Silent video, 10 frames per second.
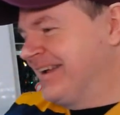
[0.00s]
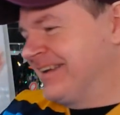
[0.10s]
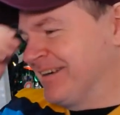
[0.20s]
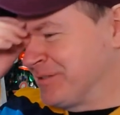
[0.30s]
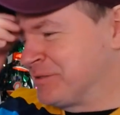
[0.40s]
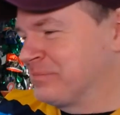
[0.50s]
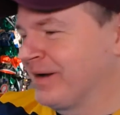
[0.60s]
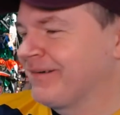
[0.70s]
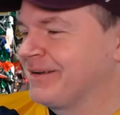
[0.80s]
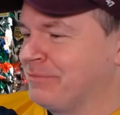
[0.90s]
goes to
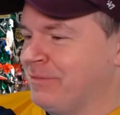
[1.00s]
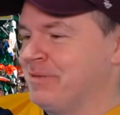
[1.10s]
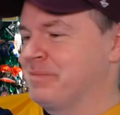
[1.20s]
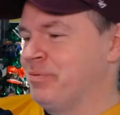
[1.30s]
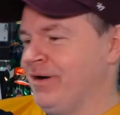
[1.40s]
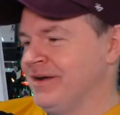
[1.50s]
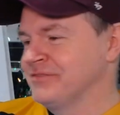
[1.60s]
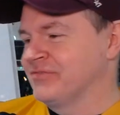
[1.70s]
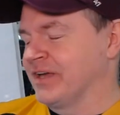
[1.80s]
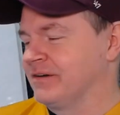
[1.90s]
Barry, well, my
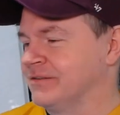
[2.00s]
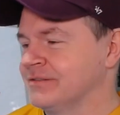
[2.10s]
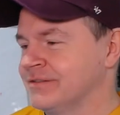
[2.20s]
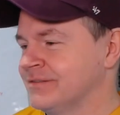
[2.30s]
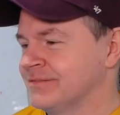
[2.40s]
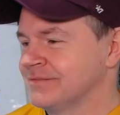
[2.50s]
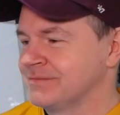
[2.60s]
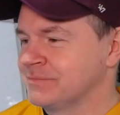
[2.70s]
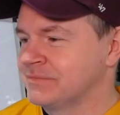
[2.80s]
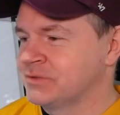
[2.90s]
pawn failed,
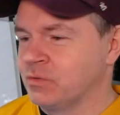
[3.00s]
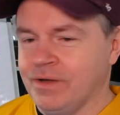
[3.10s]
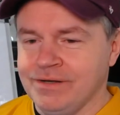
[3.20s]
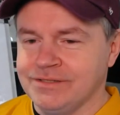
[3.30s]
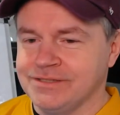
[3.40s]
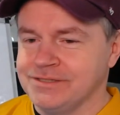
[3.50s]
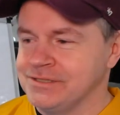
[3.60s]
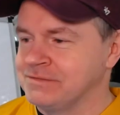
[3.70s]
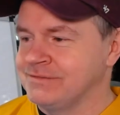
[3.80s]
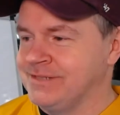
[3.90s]
so why don't you
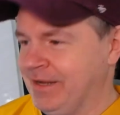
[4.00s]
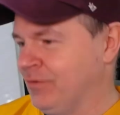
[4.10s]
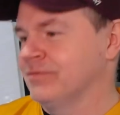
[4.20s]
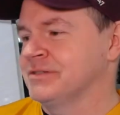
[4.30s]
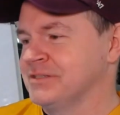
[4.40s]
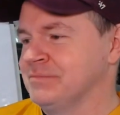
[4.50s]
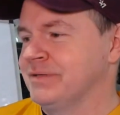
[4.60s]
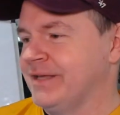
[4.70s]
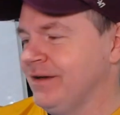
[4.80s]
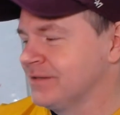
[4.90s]
just take over
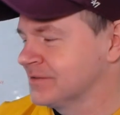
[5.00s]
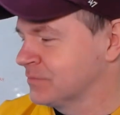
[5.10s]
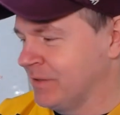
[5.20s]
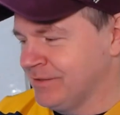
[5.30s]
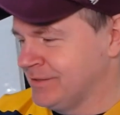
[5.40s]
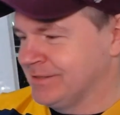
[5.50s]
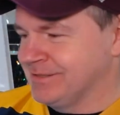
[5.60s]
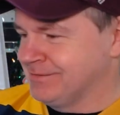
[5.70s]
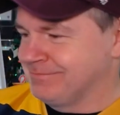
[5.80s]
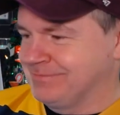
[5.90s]
somebody else? Why don't you
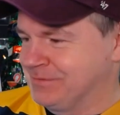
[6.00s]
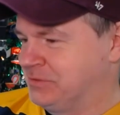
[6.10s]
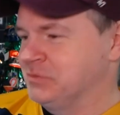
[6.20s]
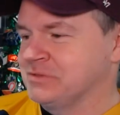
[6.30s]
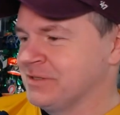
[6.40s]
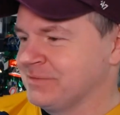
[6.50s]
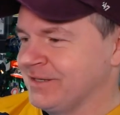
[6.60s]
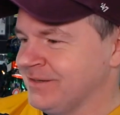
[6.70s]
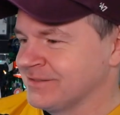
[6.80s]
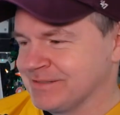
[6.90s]
just do something
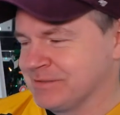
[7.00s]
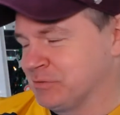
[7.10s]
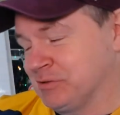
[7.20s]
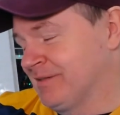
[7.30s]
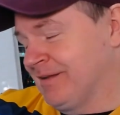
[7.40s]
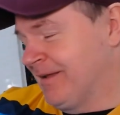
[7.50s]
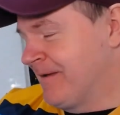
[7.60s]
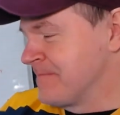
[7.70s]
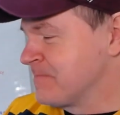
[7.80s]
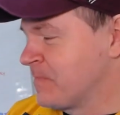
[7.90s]
else?
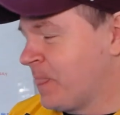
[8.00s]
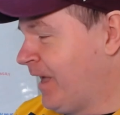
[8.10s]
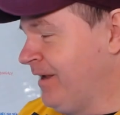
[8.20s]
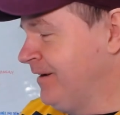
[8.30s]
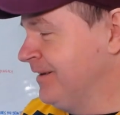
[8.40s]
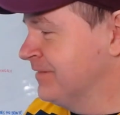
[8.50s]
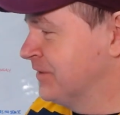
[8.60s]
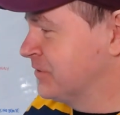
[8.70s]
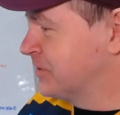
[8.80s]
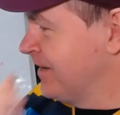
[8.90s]
I don't even
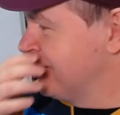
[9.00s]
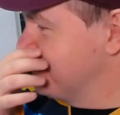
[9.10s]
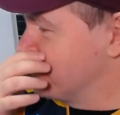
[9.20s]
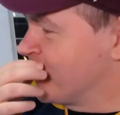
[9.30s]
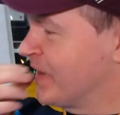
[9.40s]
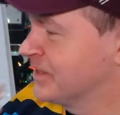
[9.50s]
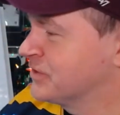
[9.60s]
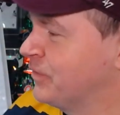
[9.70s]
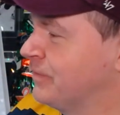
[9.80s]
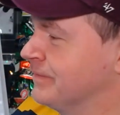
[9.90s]
understand.
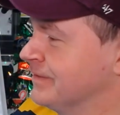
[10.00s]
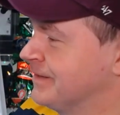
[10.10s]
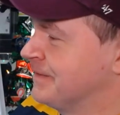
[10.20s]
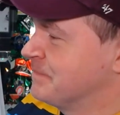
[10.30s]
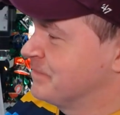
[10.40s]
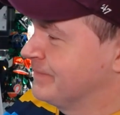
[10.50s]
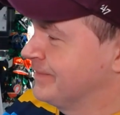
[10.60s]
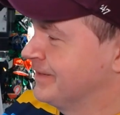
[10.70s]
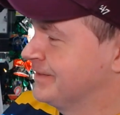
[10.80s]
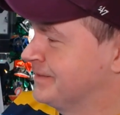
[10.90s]
So
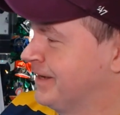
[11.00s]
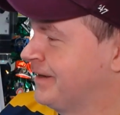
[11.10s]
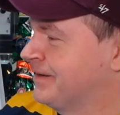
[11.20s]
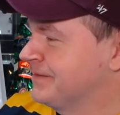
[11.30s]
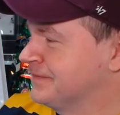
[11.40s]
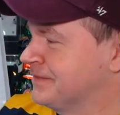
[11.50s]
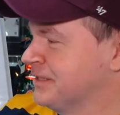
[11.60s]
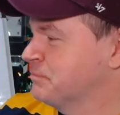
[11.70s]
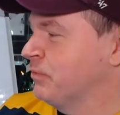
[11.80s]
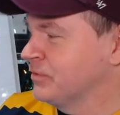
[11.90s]

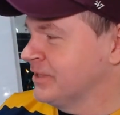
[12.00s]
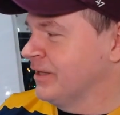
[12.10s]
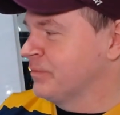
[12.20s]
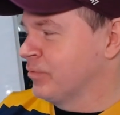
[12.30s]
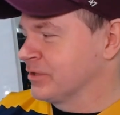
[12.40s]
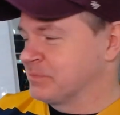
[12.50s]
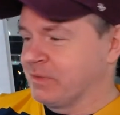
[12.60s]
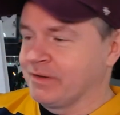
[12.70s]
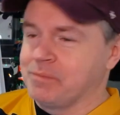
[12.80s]
Despero teleports Barry